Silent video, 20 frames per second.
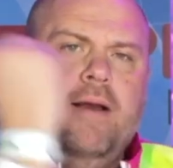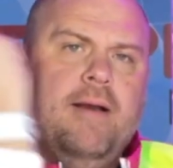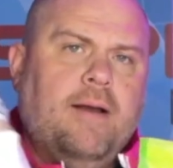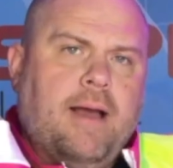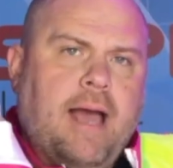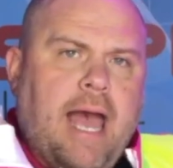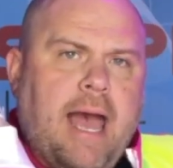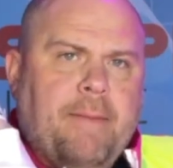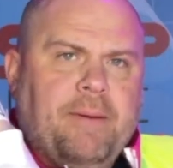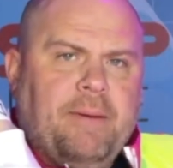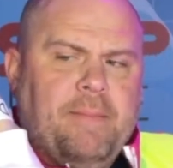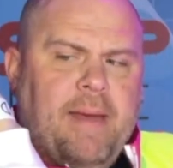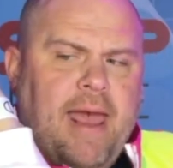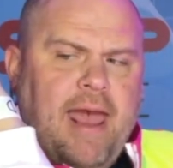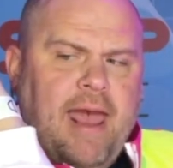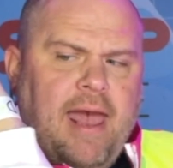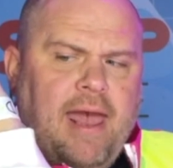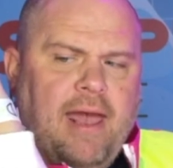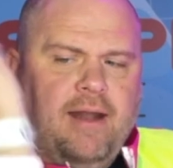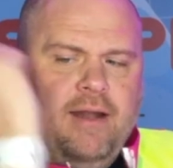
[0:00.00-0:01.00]
happy
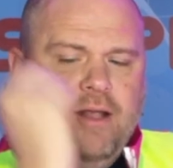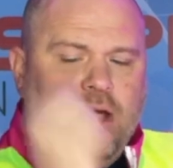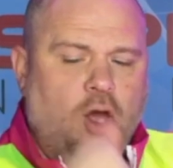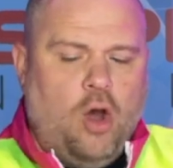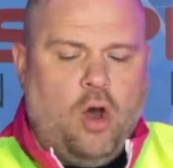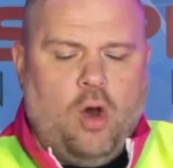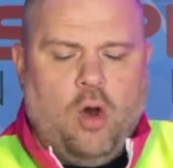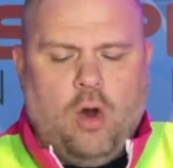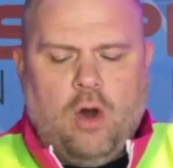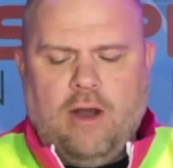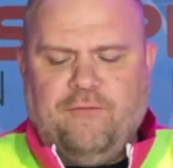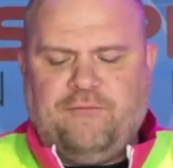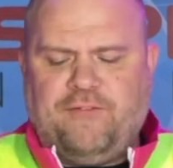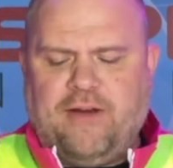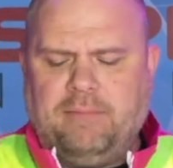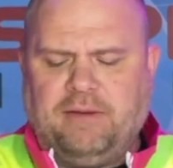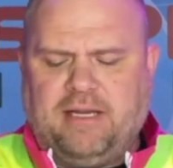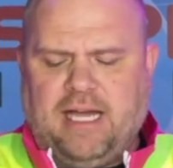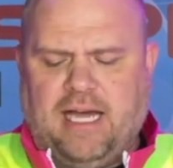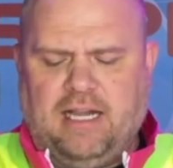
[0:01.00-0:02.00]
man. Or if
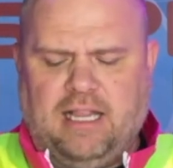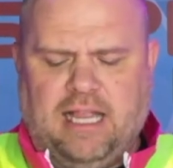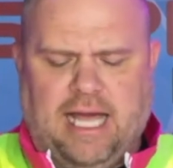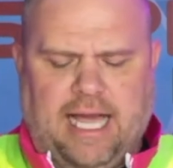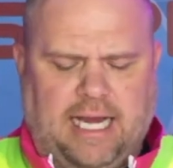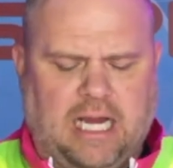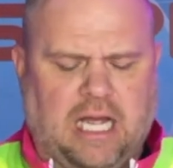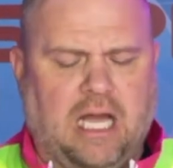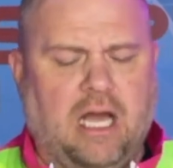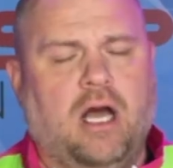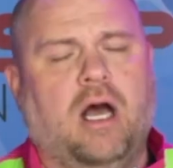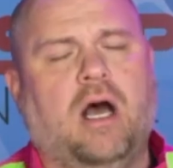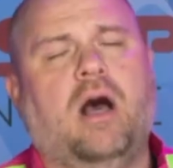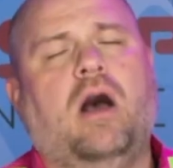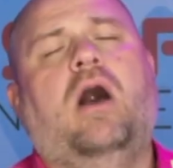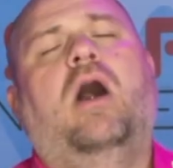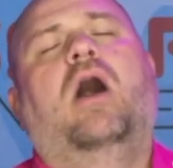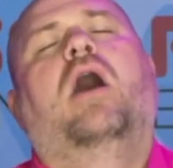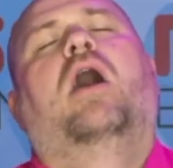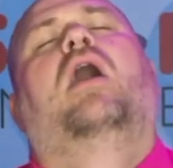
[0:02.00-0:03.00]
I'm kind of like,
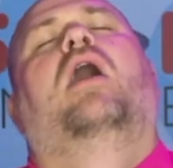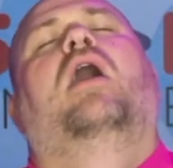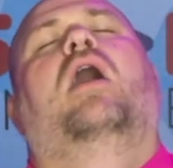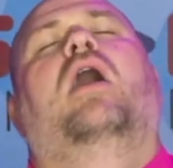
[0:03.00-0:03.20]
oh,